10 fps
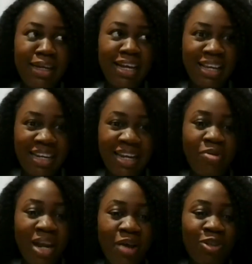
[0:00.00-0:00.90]
And then
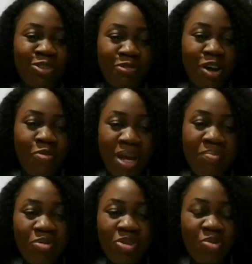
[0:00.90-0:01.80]
when I was overwhelmed
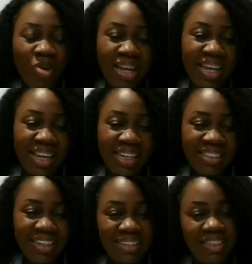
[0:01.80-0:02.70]
with work
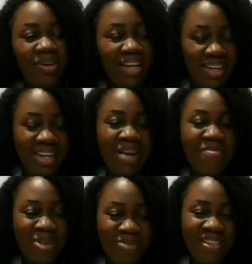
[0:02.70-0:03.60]
again, I said, okay, there
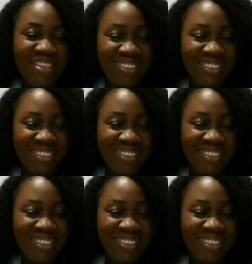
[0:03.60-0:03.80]
must be,